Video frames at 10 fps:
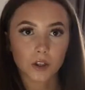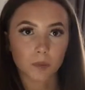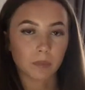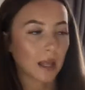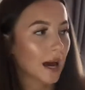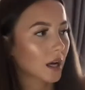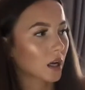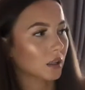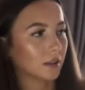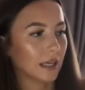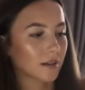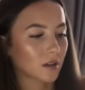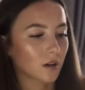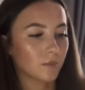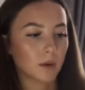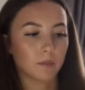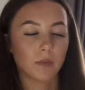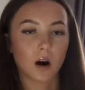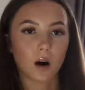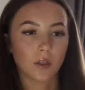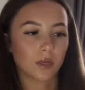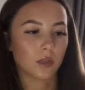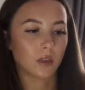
They're black lace up, but